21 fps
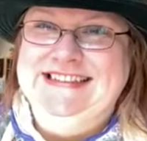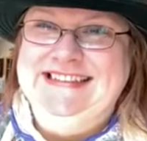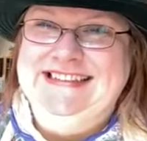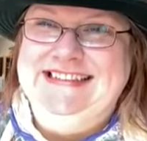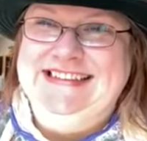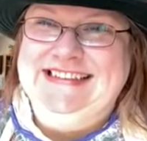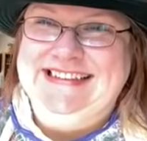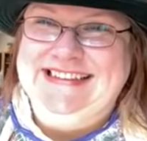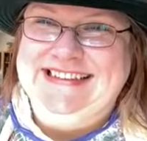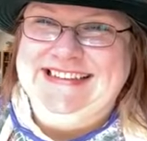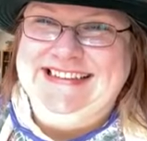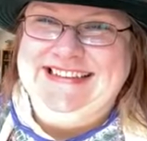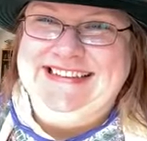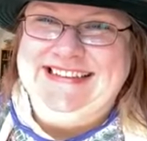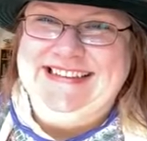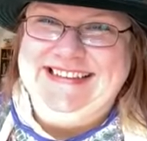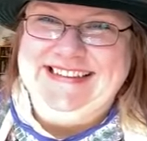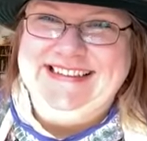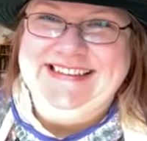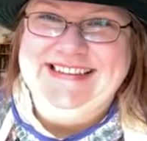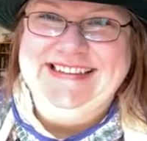I can see
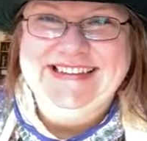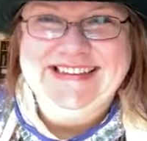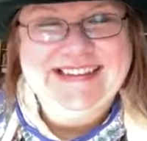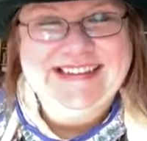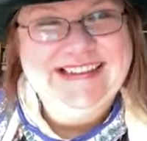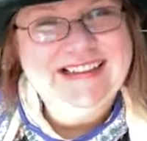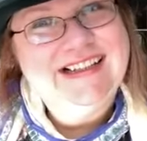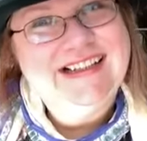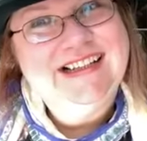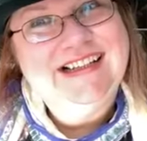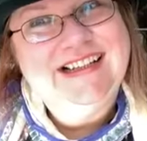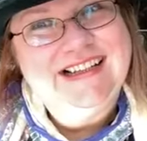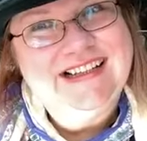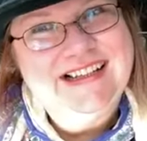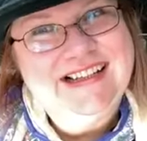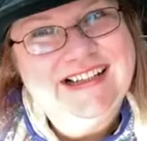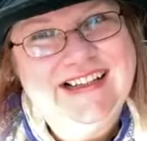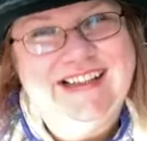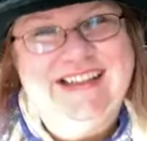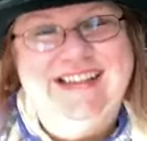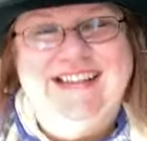
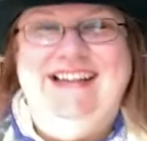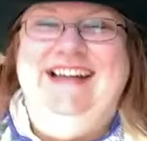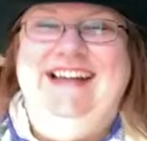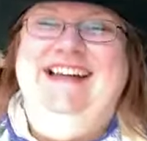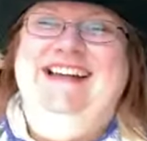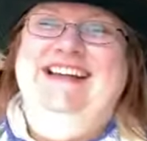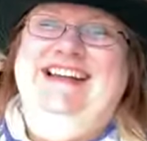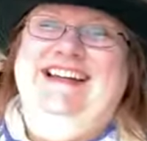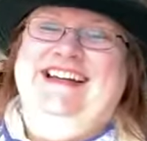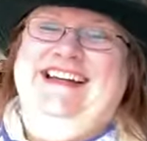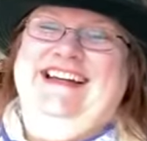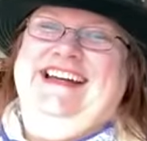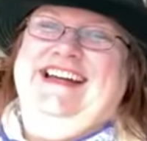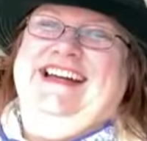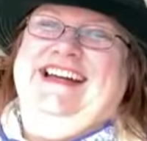that.